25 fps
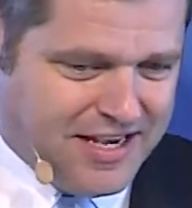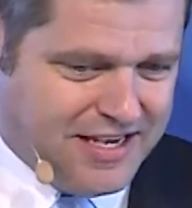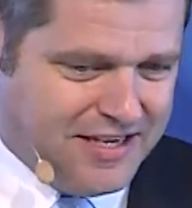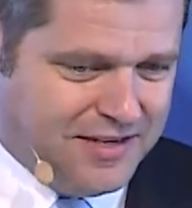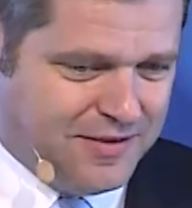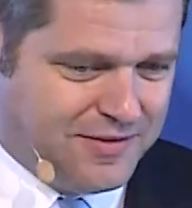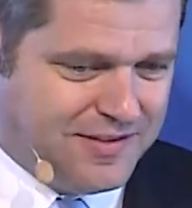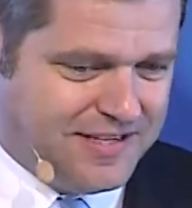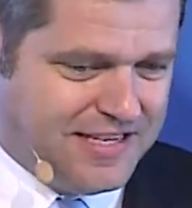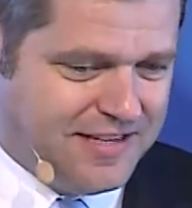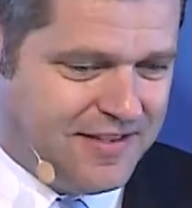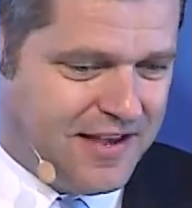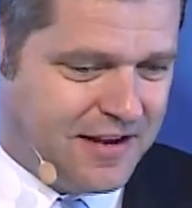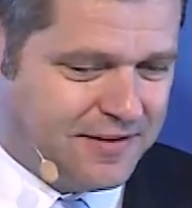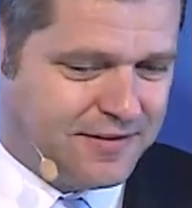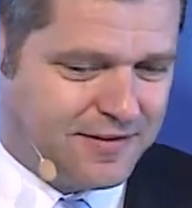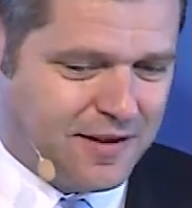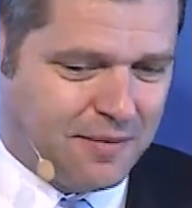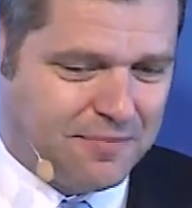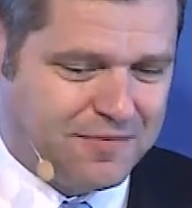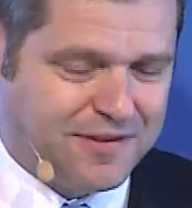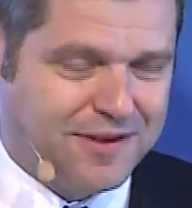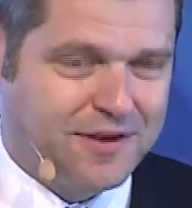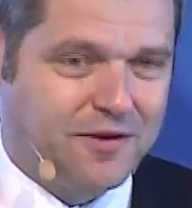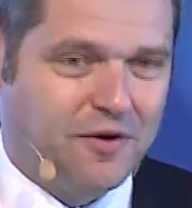You see there's
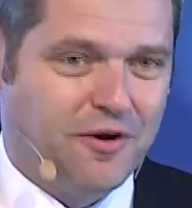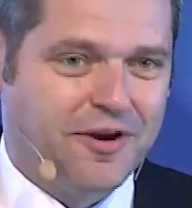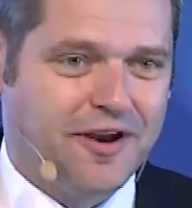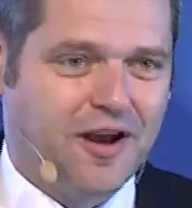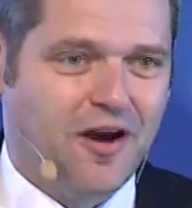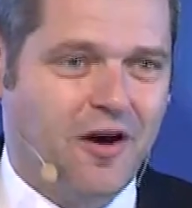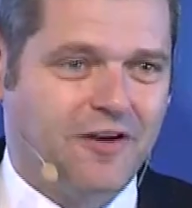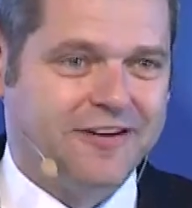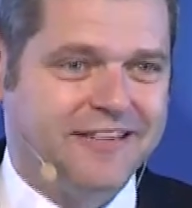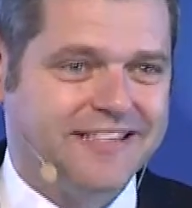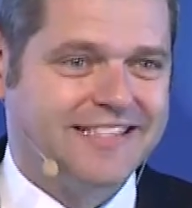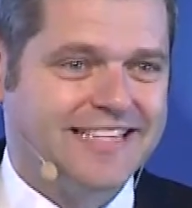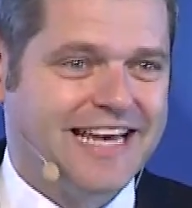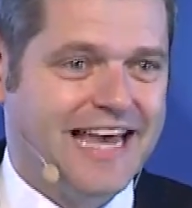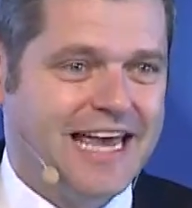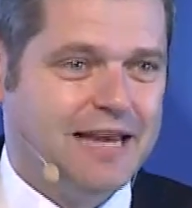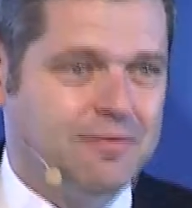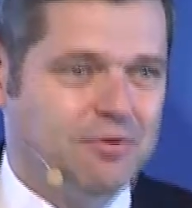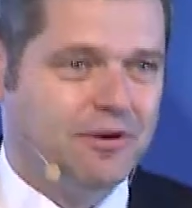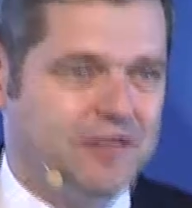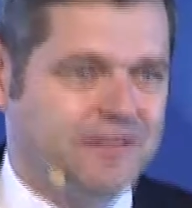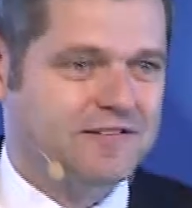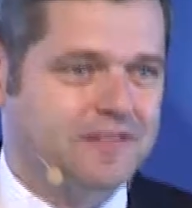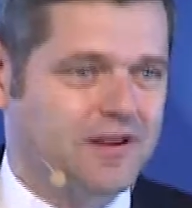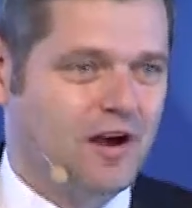something going on, a
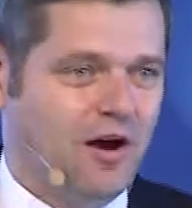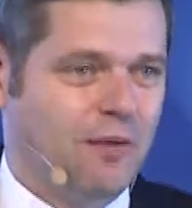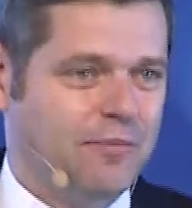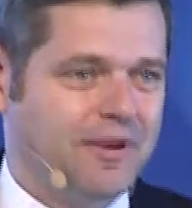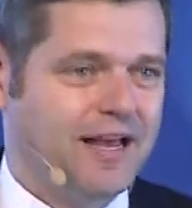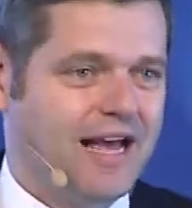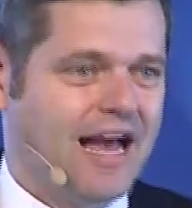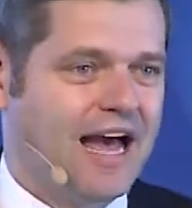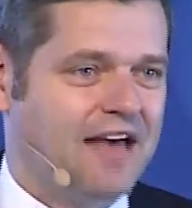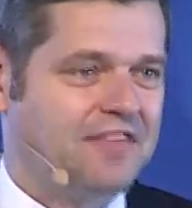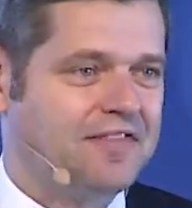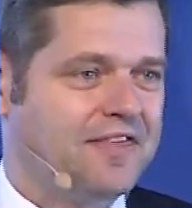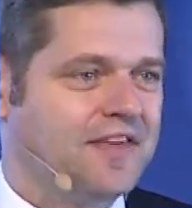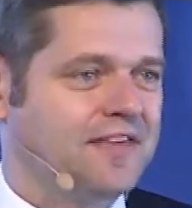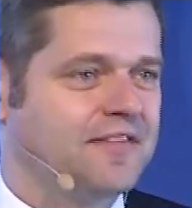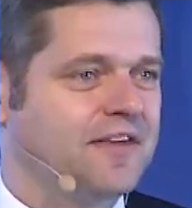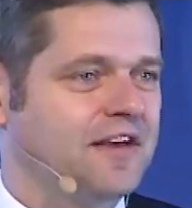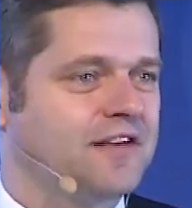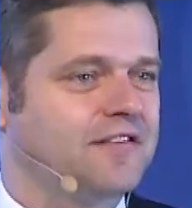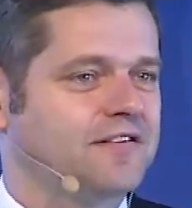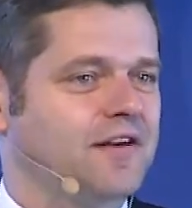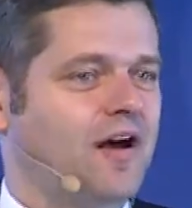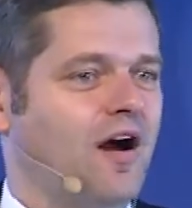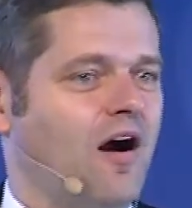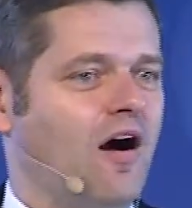table is coming. I think
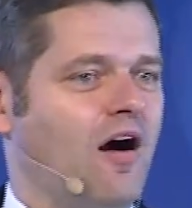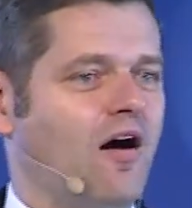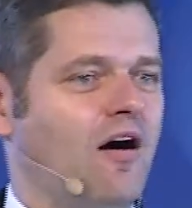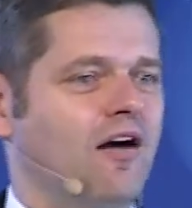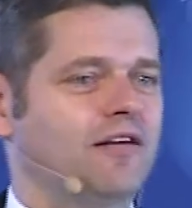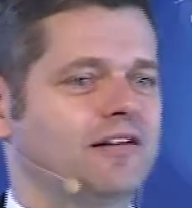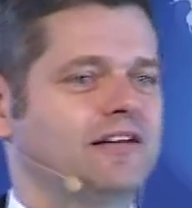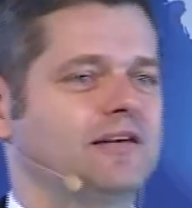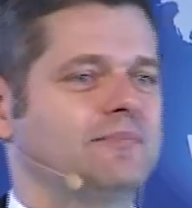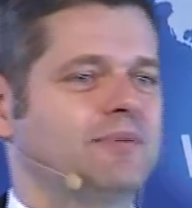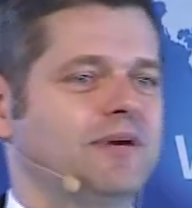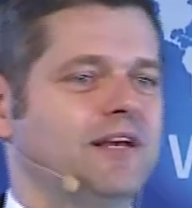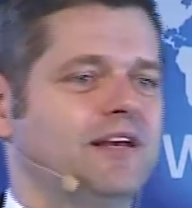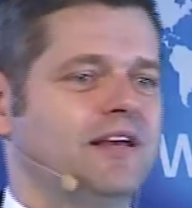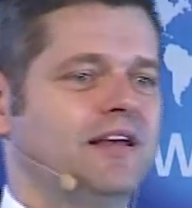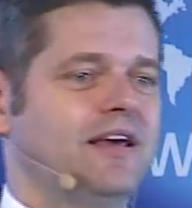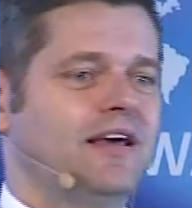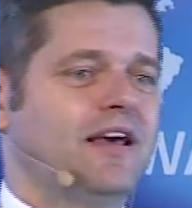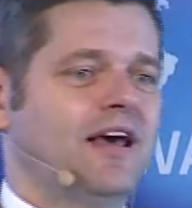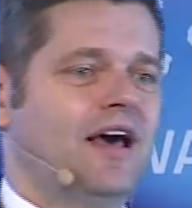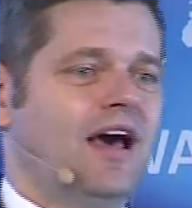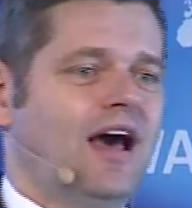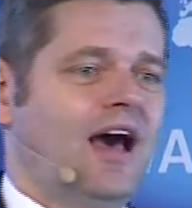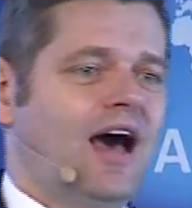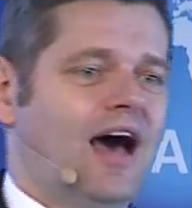there's hardly been
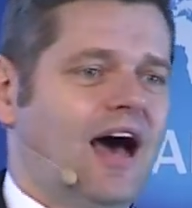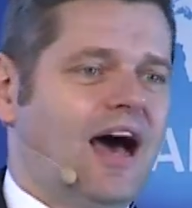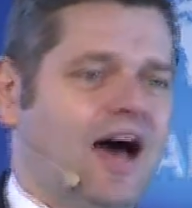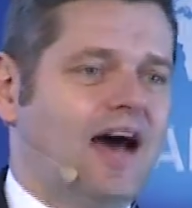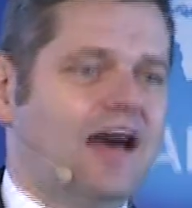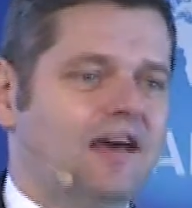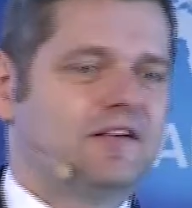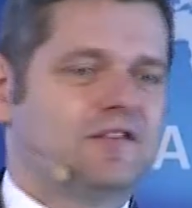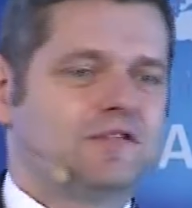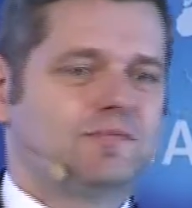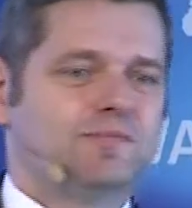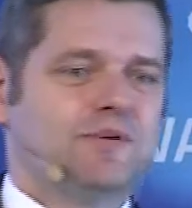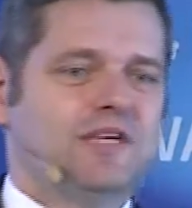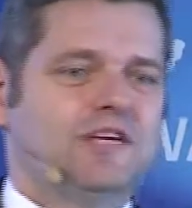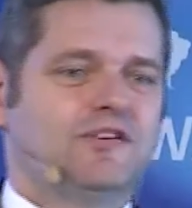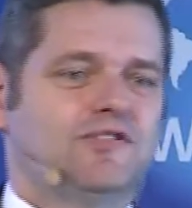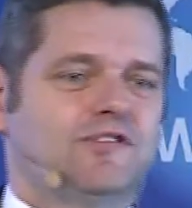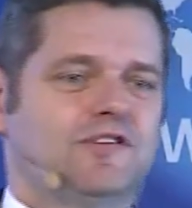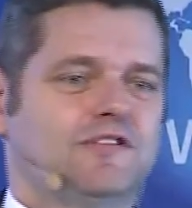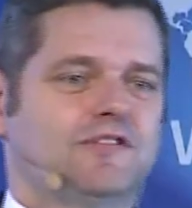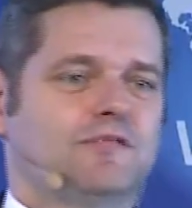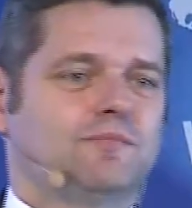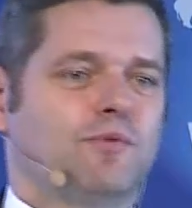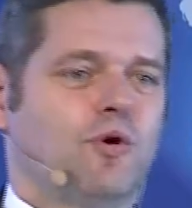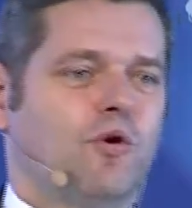a speech
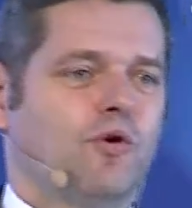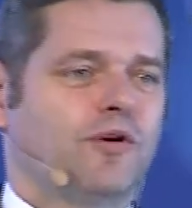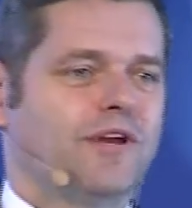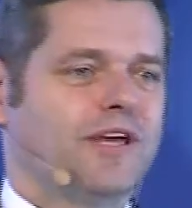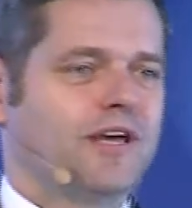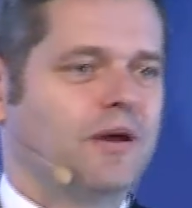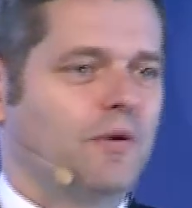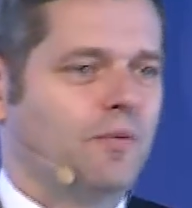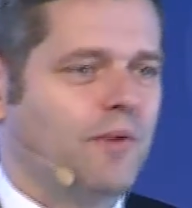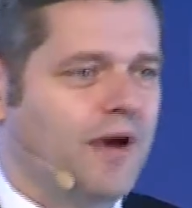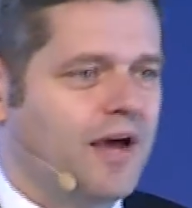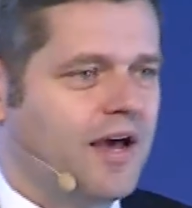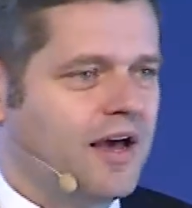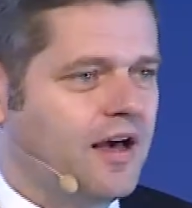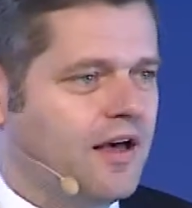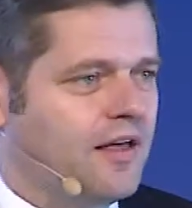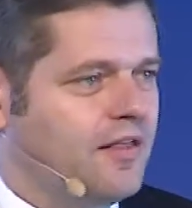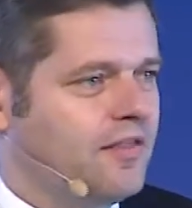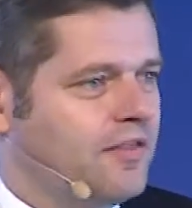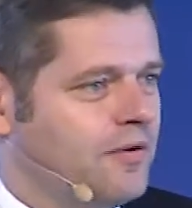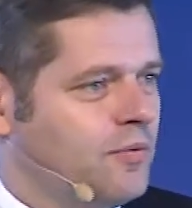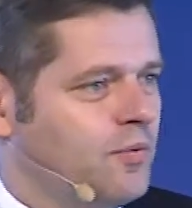this morning where the